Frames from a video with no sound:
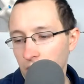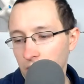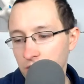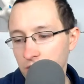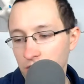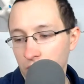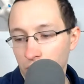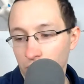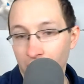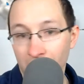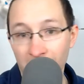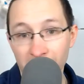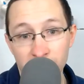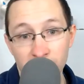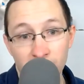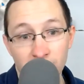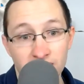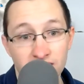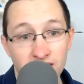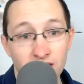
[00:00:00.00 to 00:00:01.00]
So
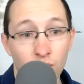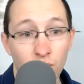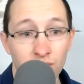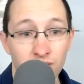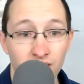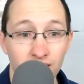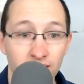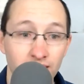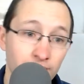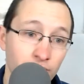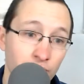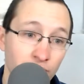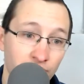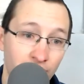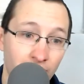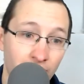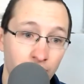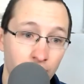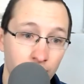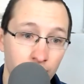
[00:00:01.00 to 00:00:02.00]
it's still with the level
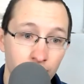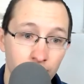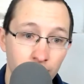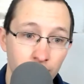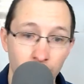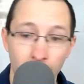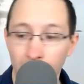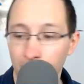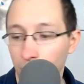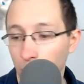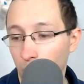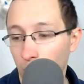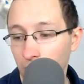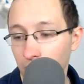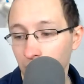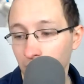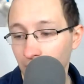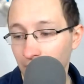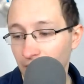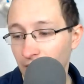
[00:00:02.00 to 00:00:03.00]
down
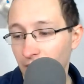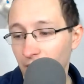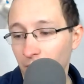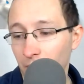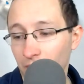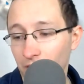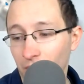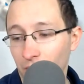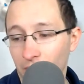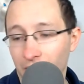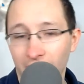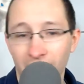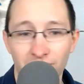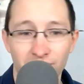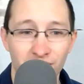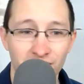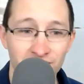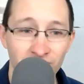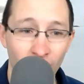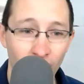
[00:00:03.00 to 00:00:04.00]
quite a bit. By the way, I
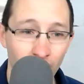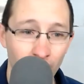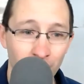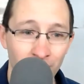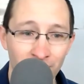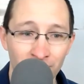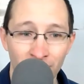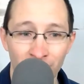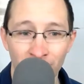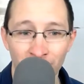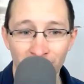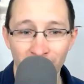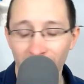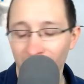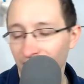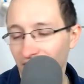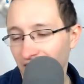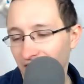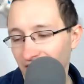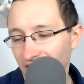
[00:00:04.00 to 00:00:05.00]
have a guitar pick on
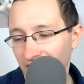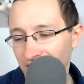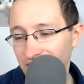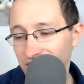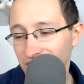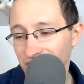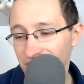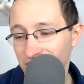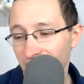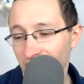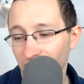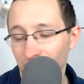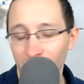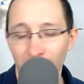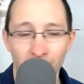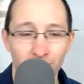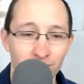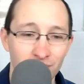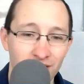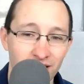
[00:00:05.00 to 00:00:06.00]
there. That's just
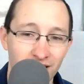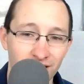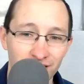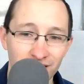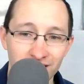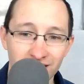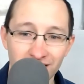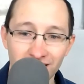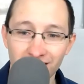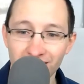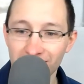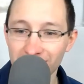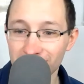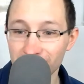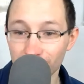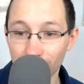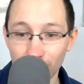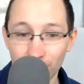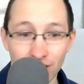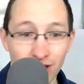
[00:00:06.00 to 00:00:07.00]
covering up the LED.
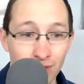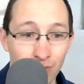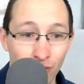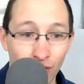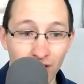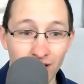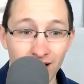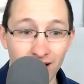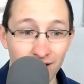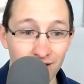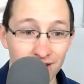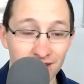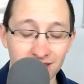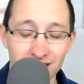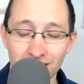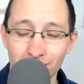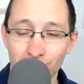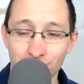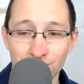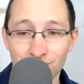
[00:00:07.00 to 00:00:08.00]
It's a really bright
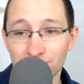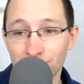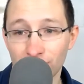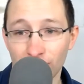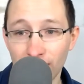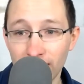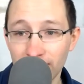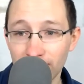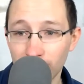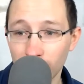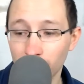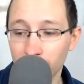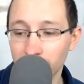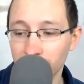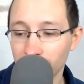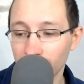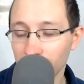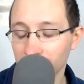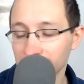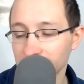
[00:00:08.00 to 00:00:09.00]
LED, which is great for
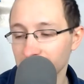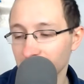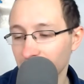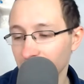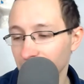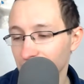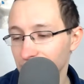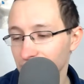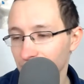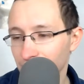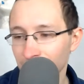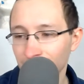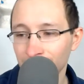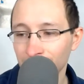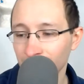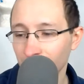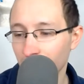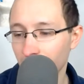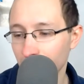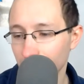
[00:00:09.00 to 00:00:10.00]
when you're on stage.
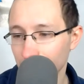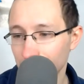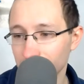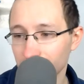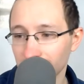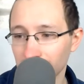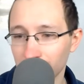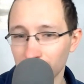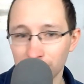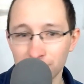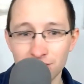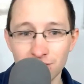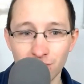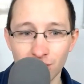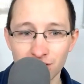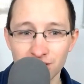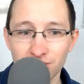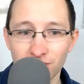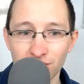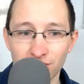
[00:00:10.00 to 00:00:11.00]
It's just a little too
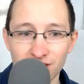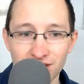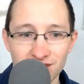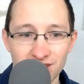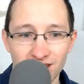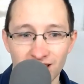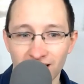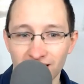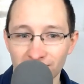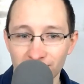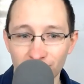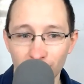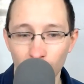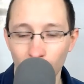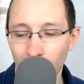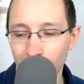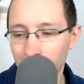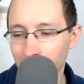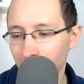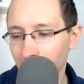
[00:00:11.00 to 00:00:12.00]
much for this
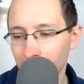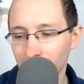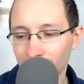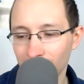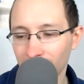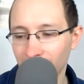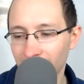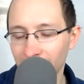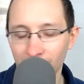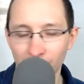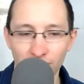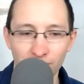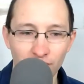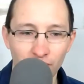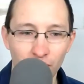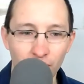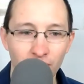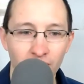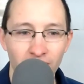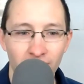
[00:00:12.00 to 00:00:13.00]
little webcam here to handle.
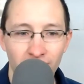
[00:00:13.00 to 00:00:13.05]
So